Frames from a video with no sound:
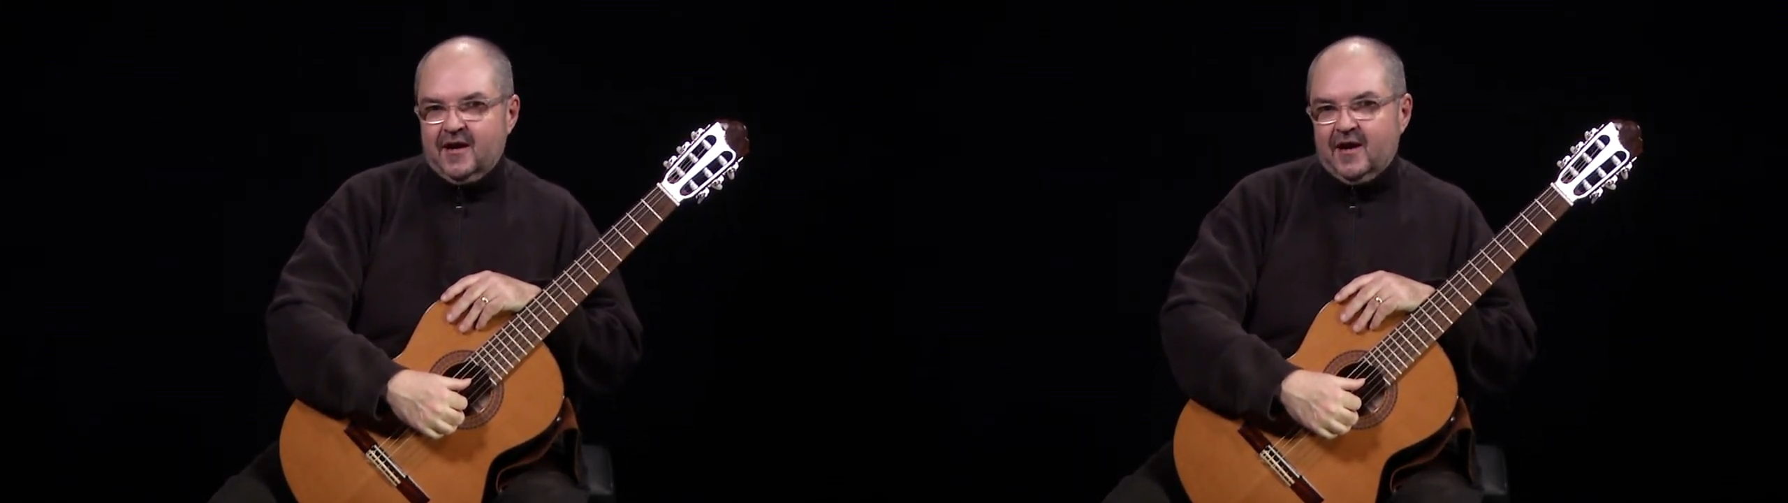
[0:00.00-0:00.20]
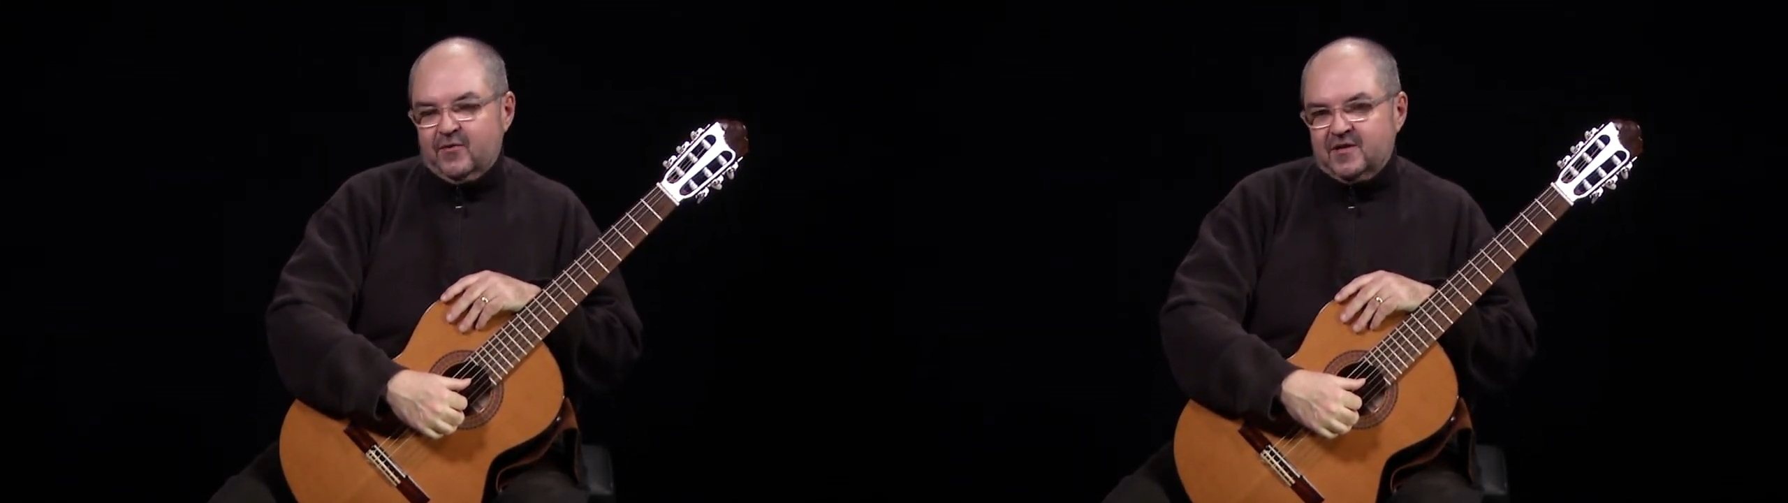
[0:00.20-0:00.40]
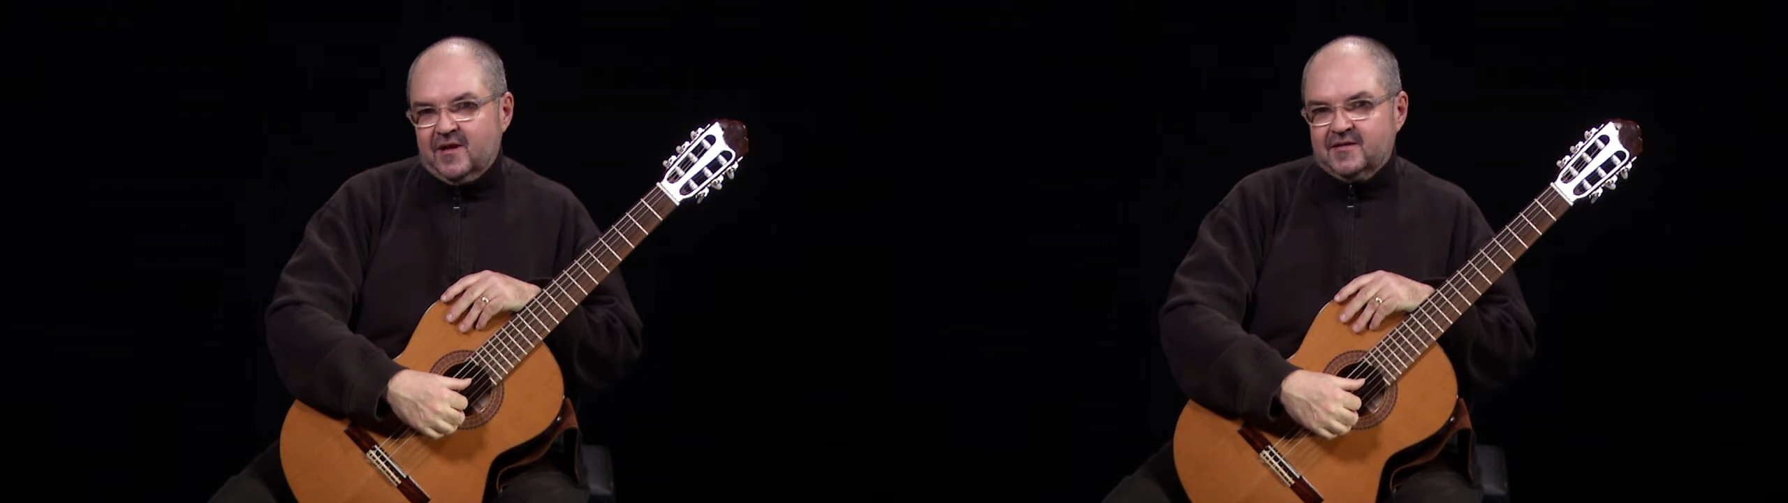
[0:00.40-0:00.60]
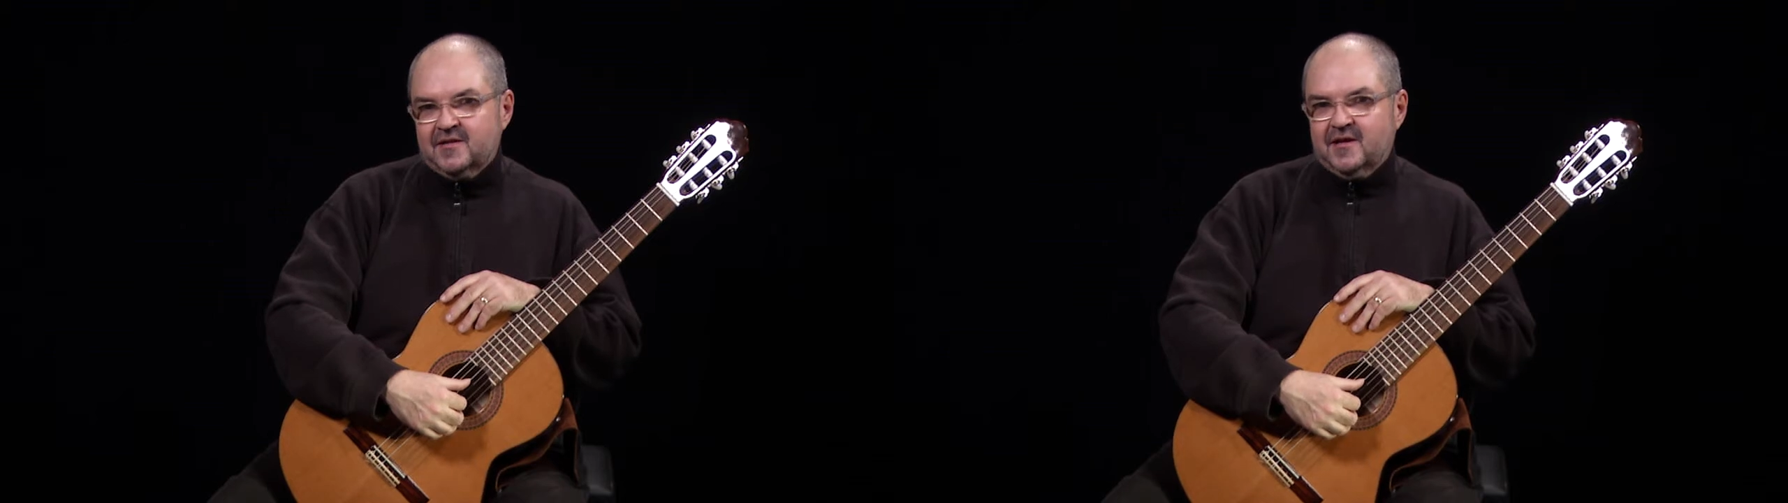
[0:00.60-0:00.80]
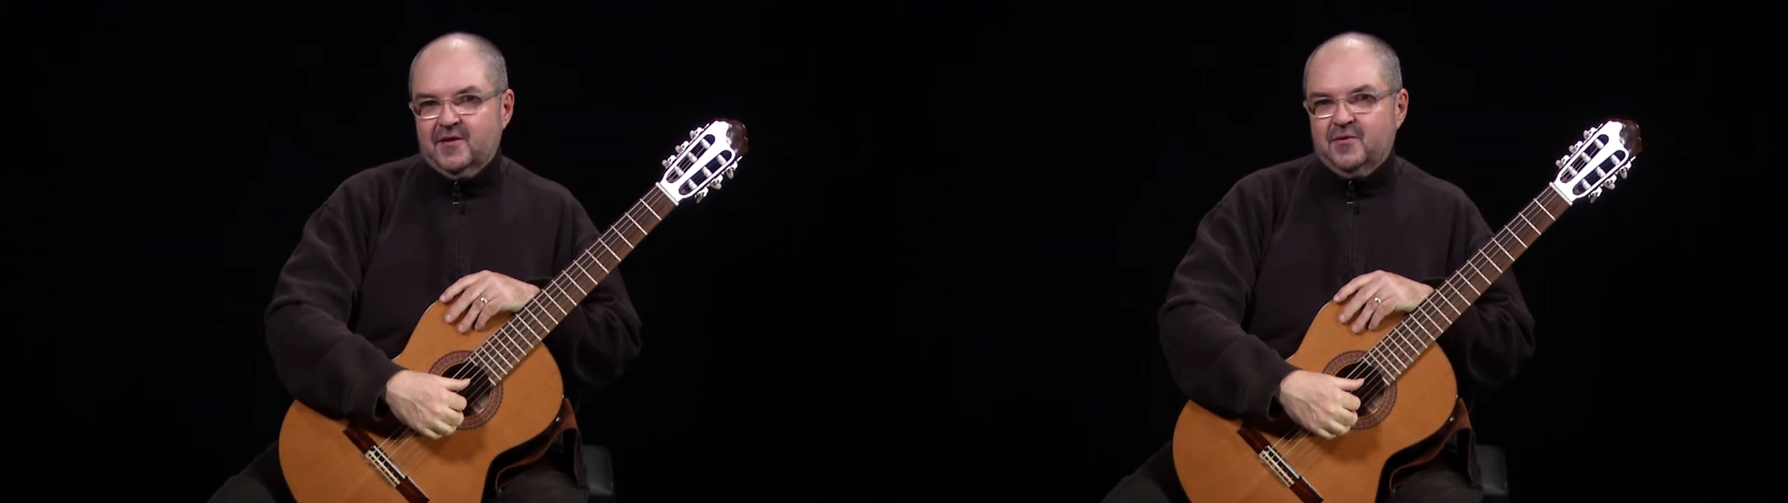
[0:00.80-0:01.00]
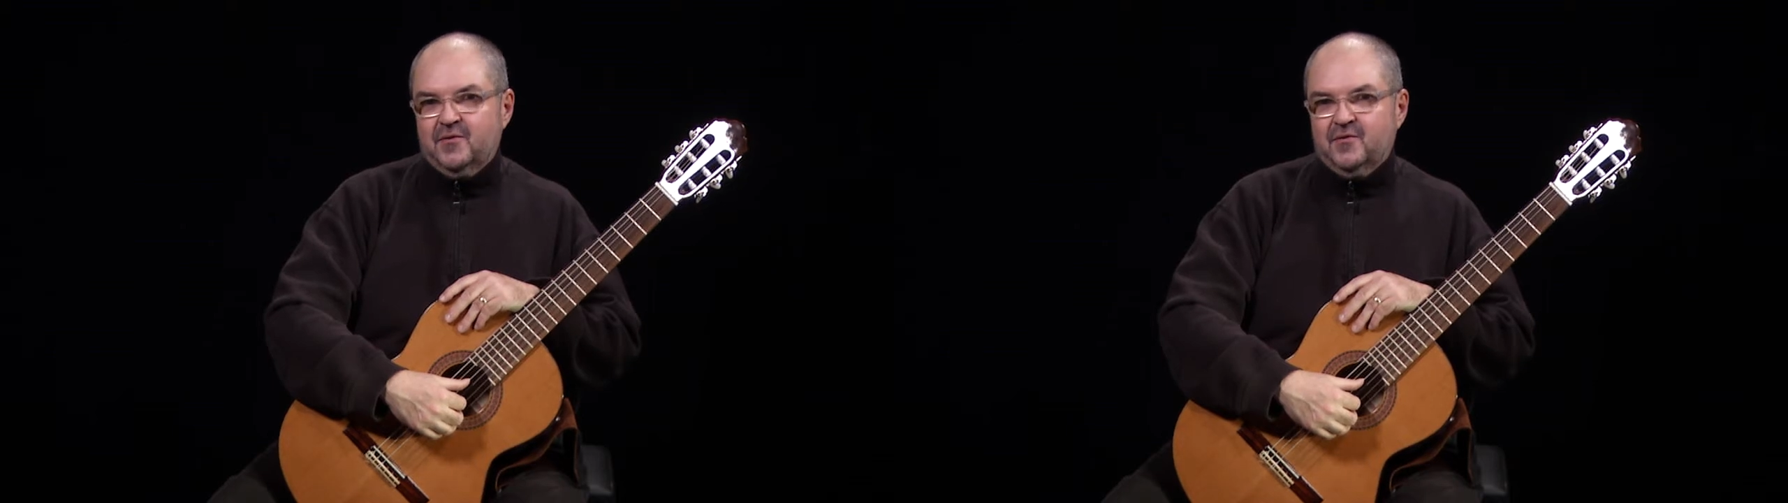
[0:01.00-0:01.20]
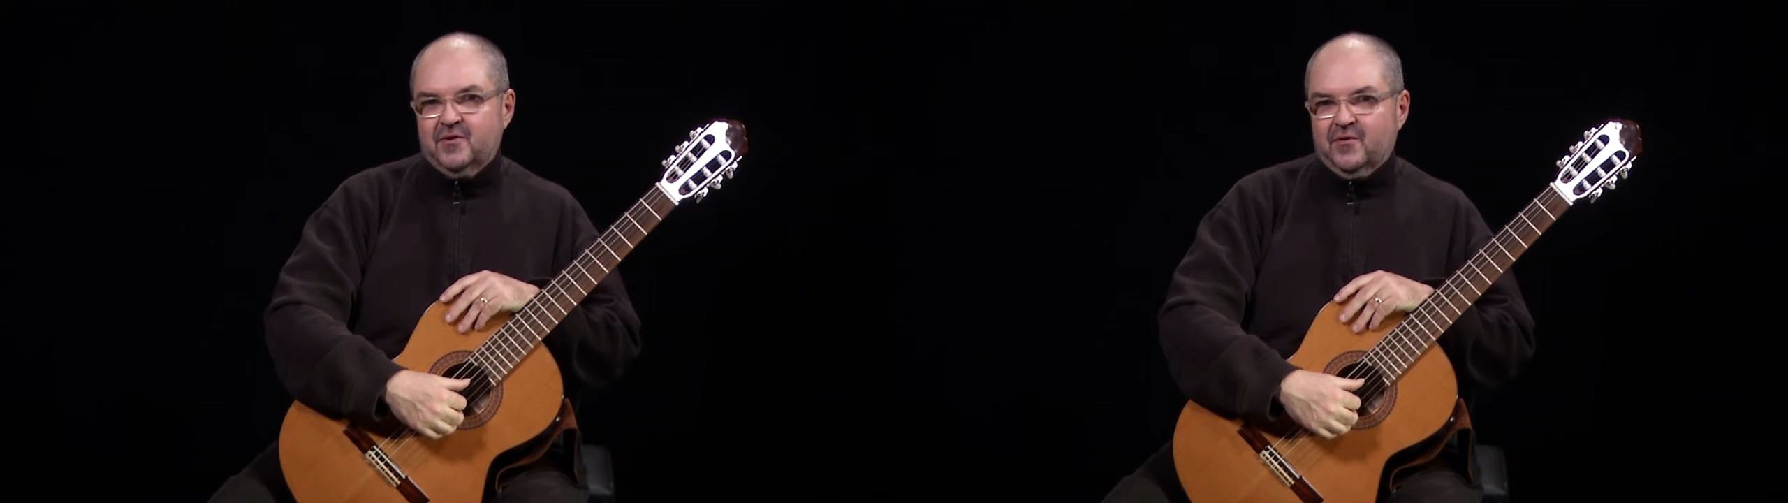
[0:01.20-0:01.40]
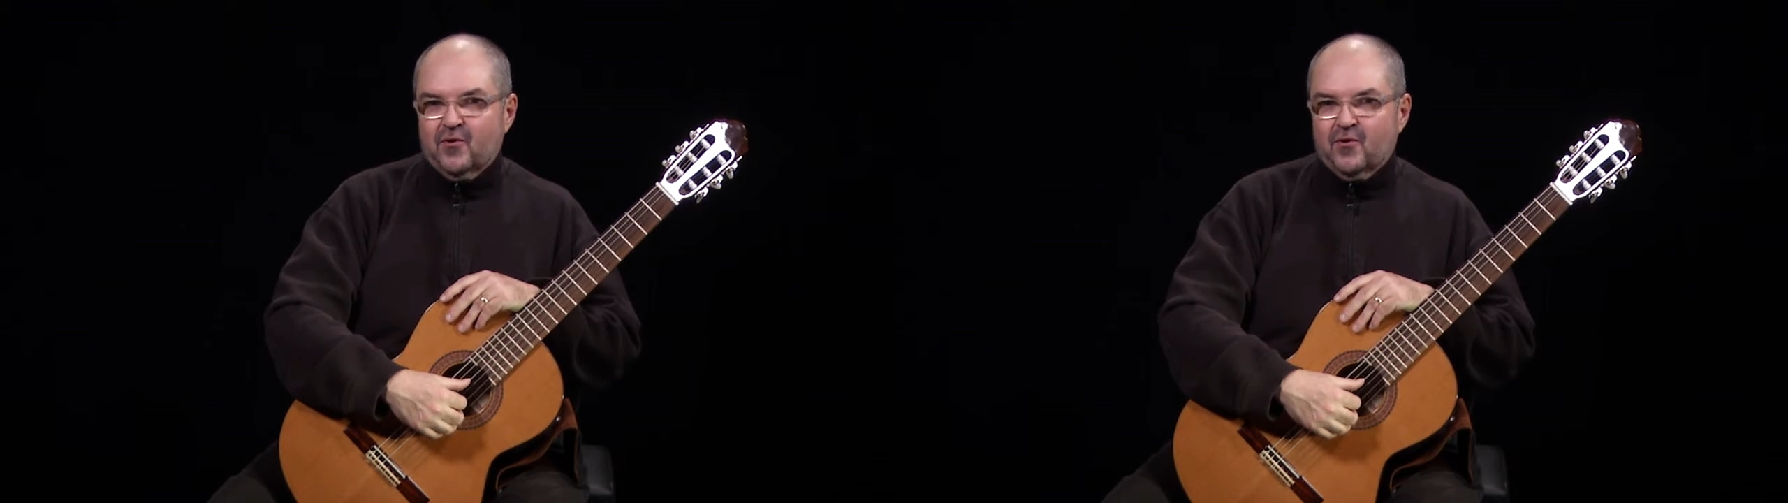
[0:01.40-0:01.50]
I would like to take you through an